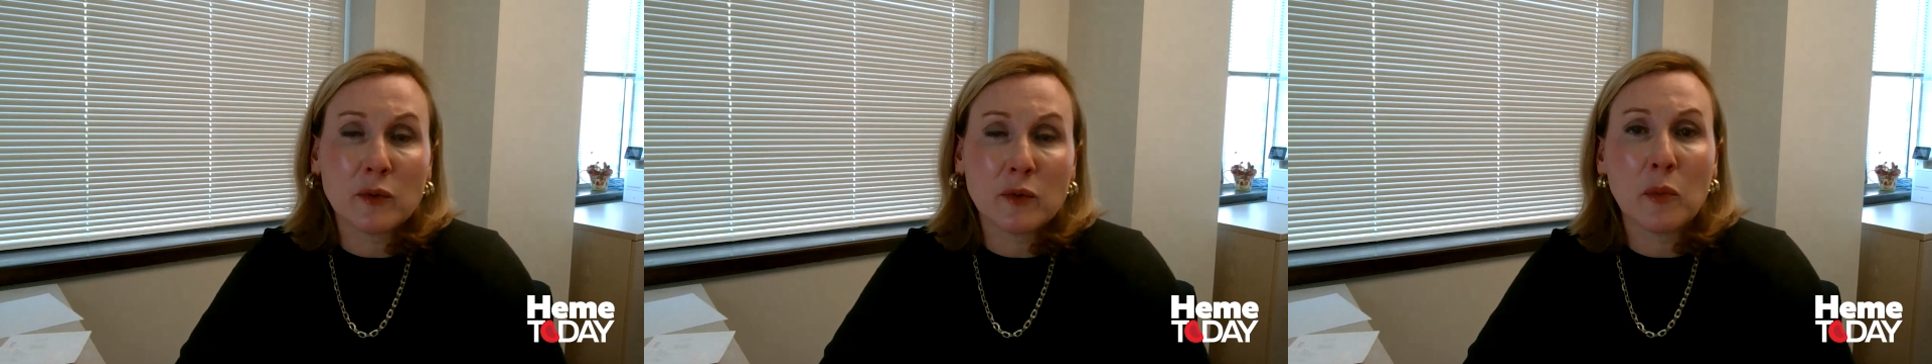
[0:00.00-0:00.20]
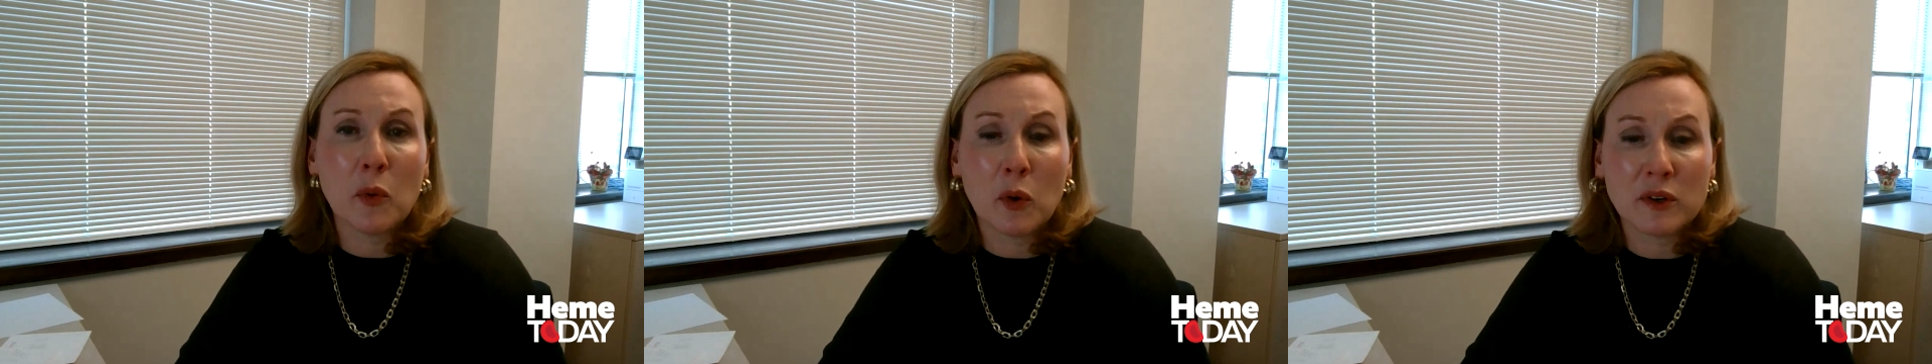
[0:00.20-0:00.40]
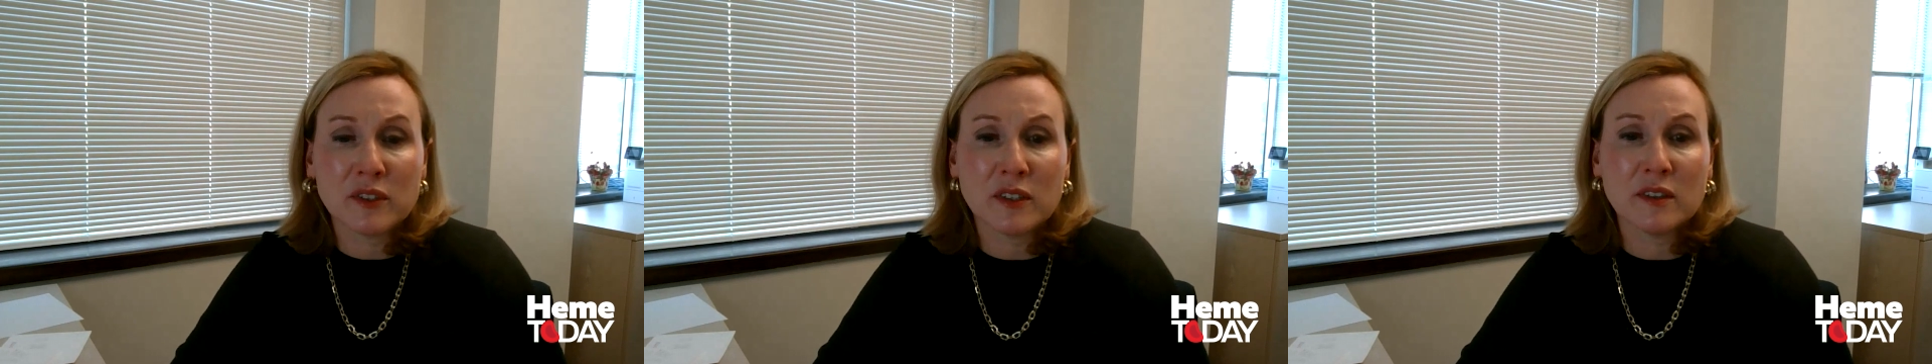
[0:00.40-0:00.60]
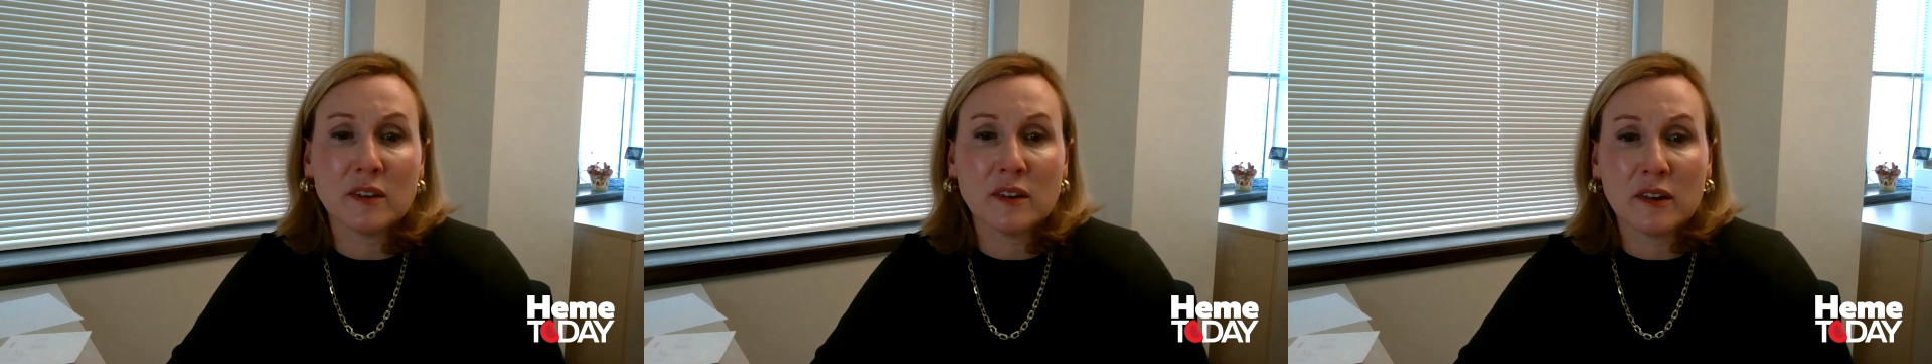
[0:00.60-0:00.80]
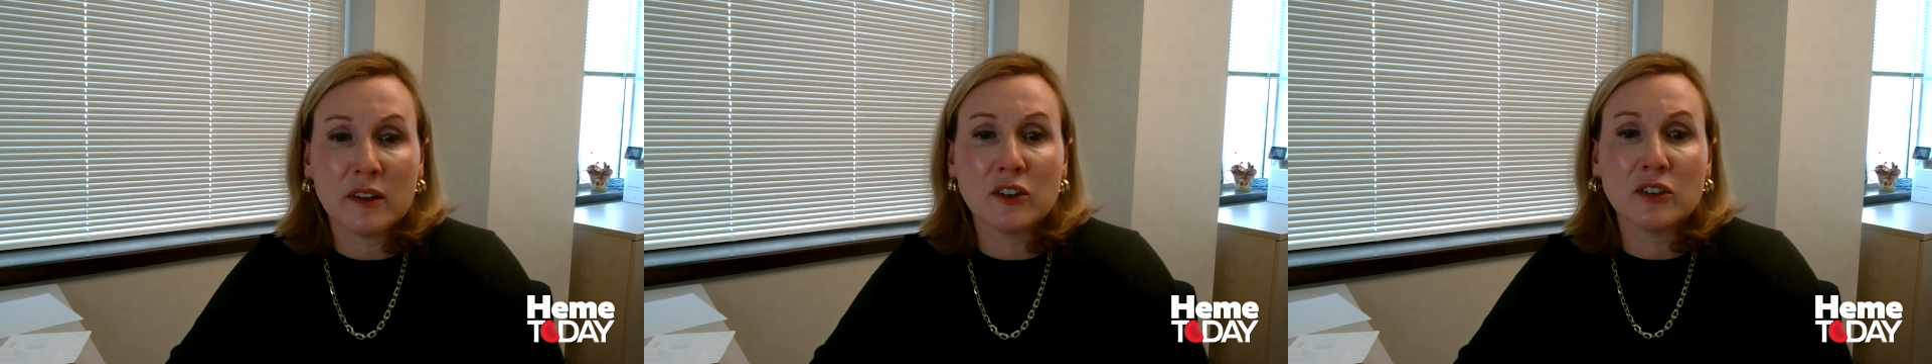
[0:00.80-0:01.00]
reports in
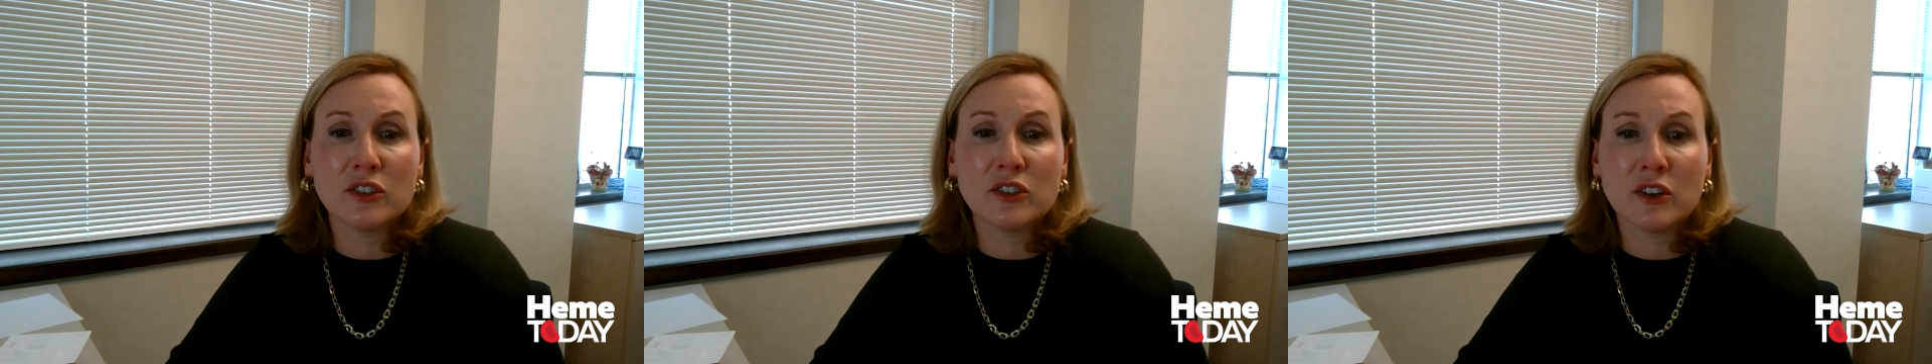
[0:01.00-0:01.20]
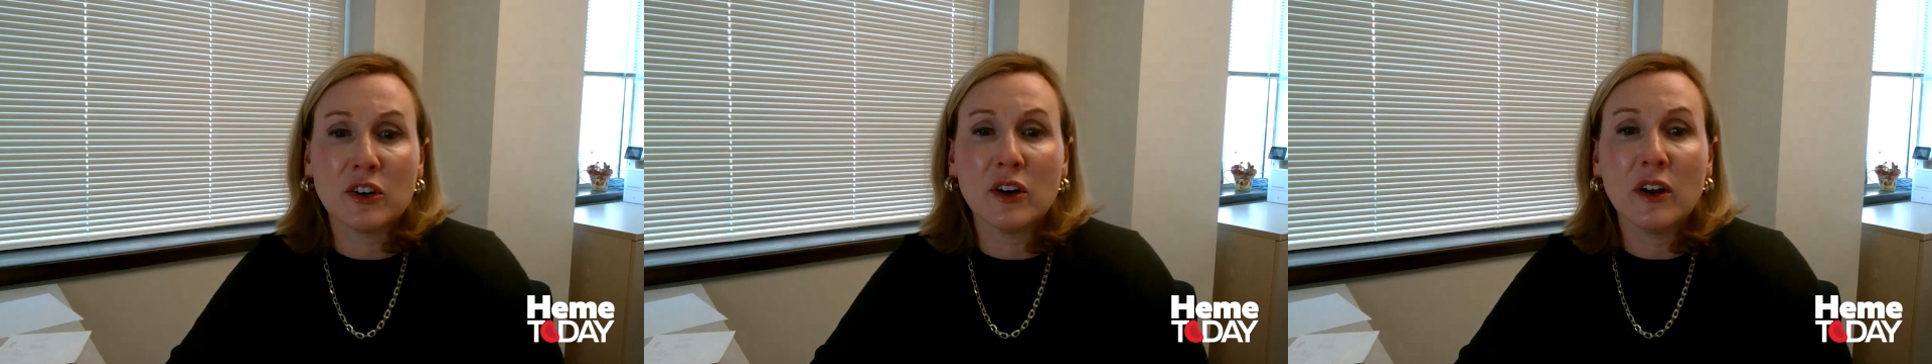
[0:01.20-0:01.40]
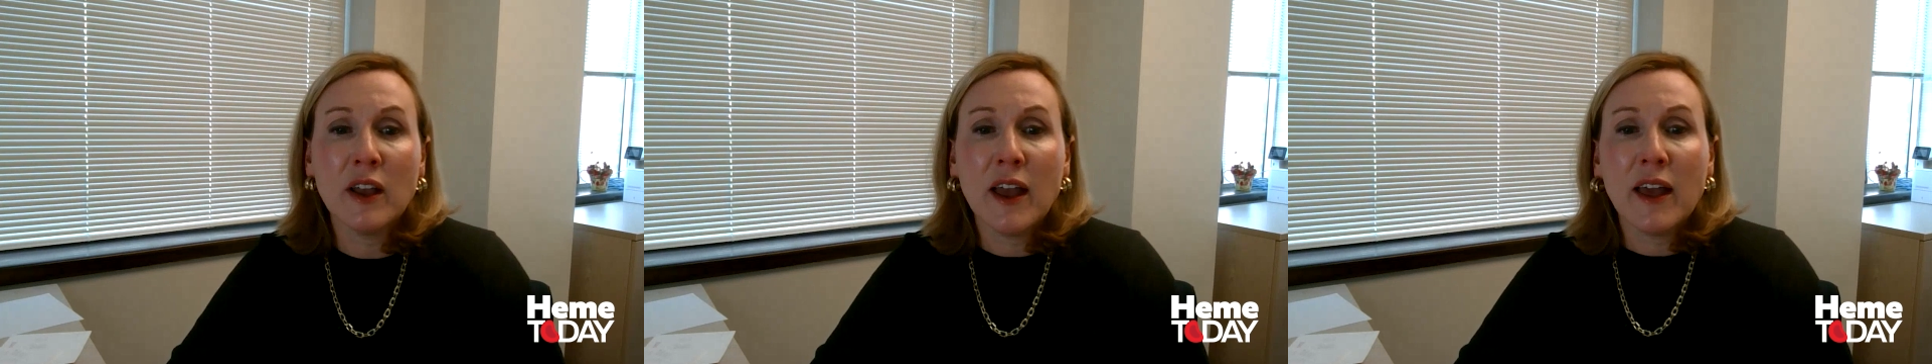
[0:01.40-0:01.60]
the literature,